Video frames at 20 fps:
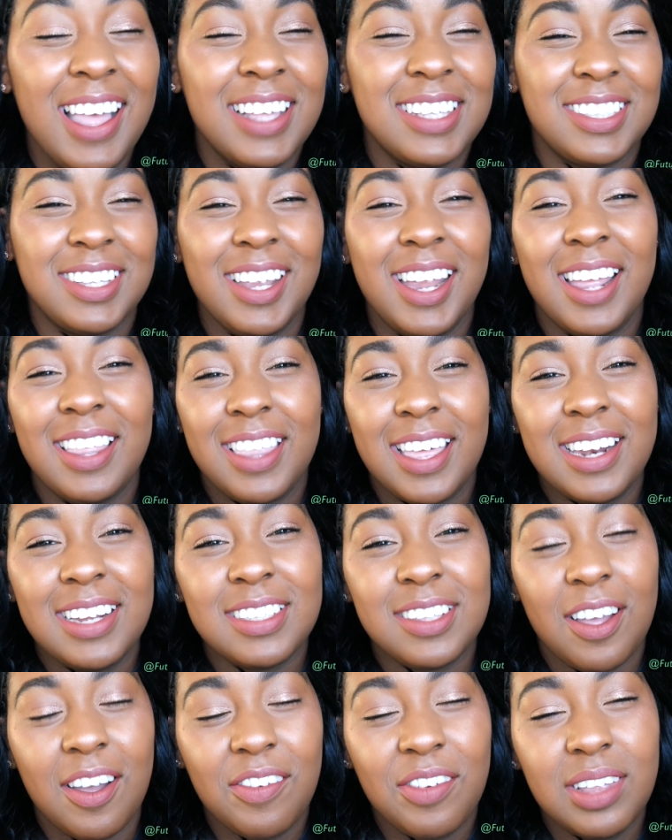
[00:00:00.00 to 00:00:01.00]
So yeah, that
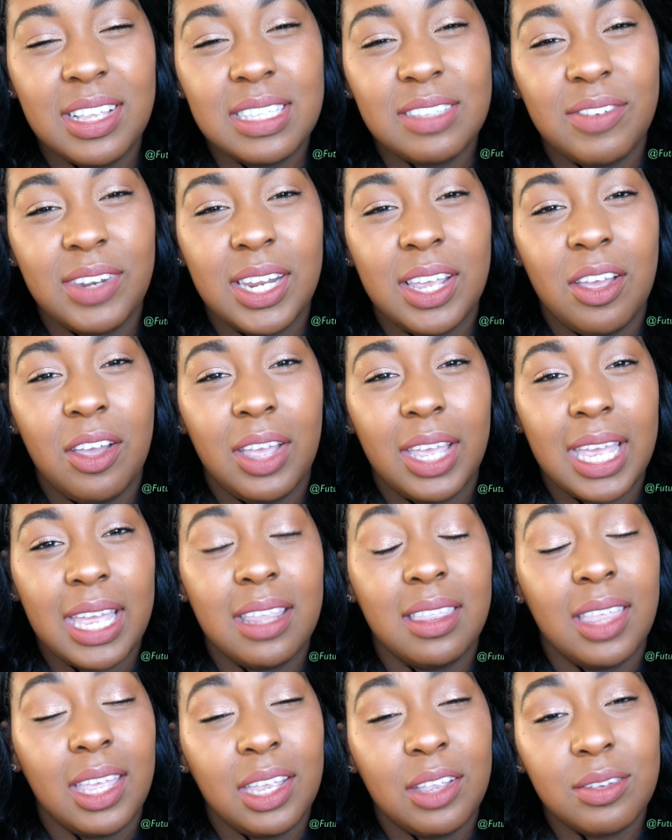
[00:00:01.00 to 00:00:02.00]
is all for this video.
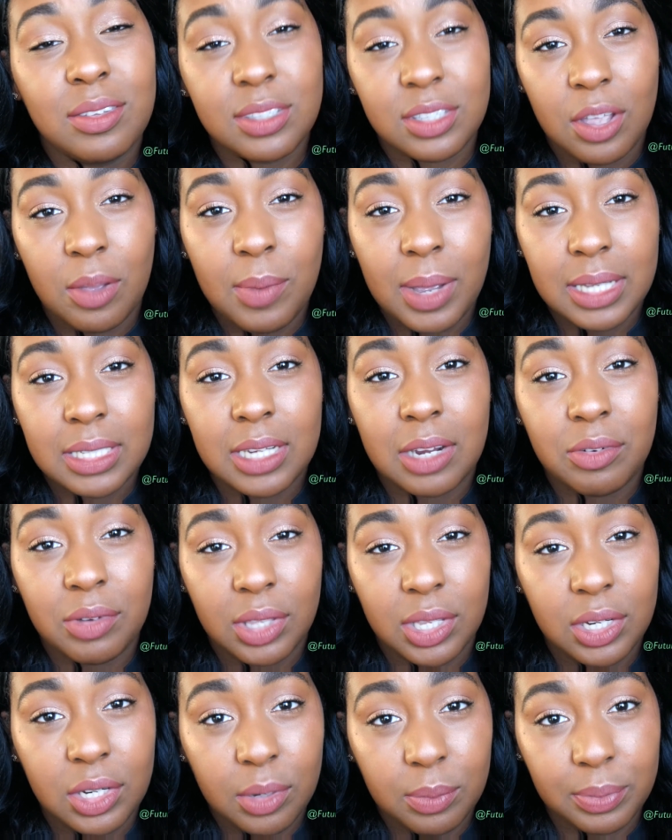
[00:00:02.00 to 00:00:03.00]
Again, thank you so much. I
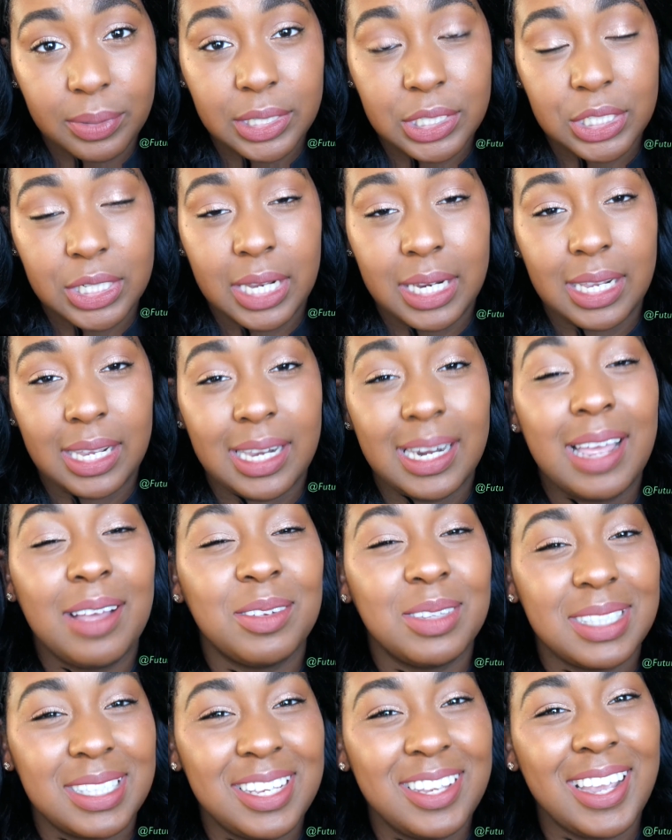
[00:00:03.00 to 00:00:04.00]
really do appreciate it, and I
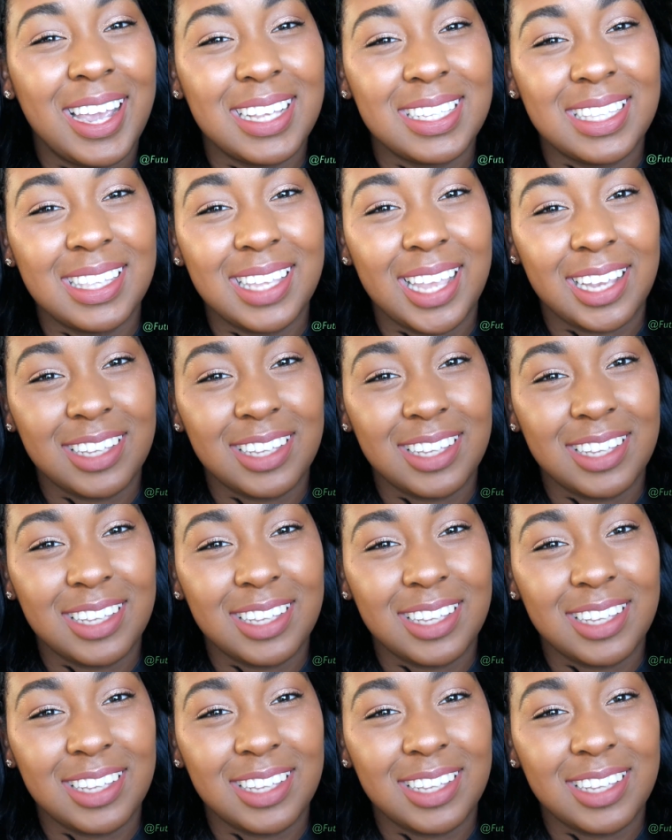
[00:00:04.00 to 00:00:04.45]
will see you guys in the